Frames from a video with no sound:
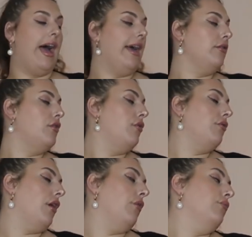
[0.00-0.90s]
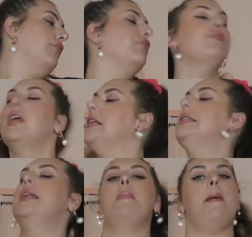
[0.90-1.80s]
I don't know though, it's
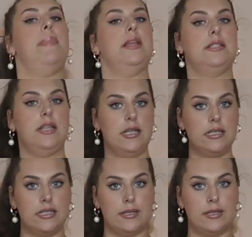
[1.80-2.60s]
none of my business.